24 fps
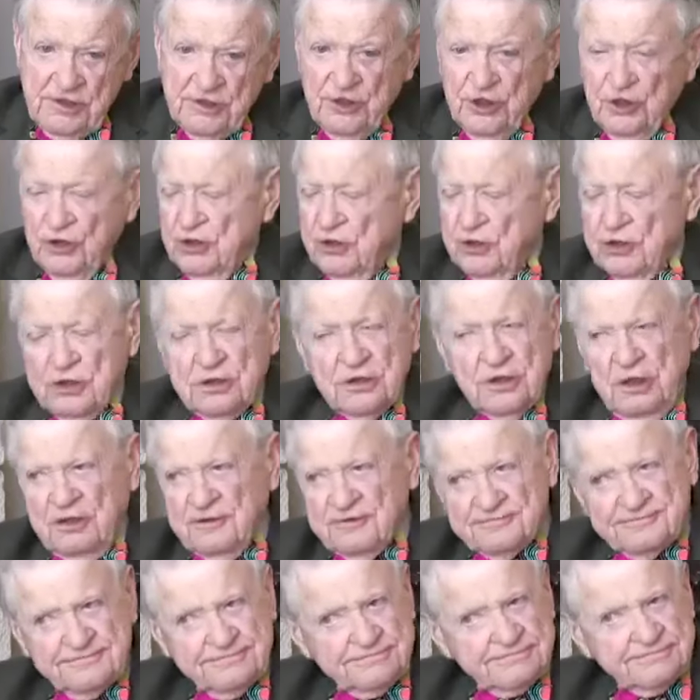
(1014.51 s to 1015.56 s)
No.
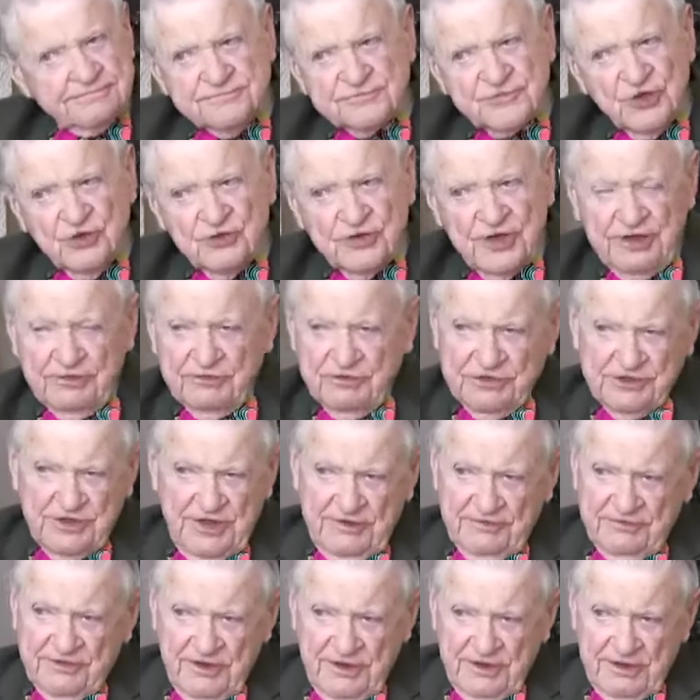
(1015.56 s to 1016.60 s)
No. No, that was
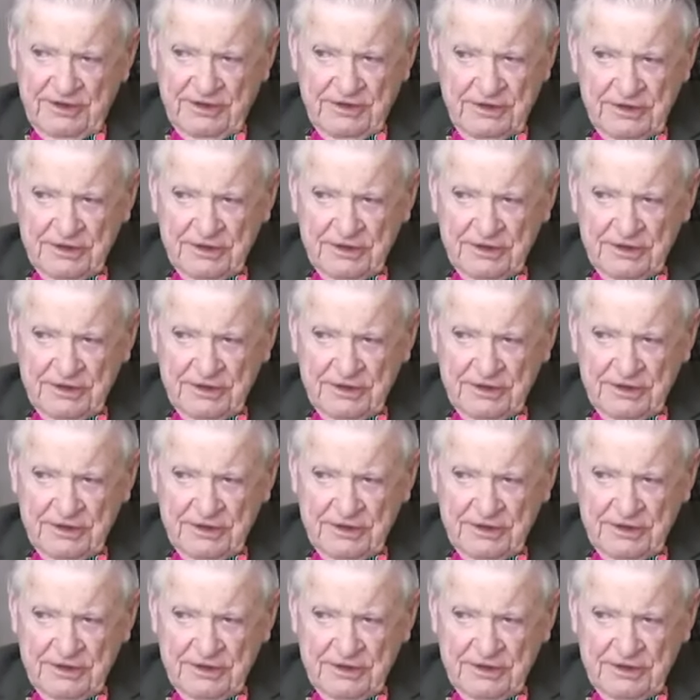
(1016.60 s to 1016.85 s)
after.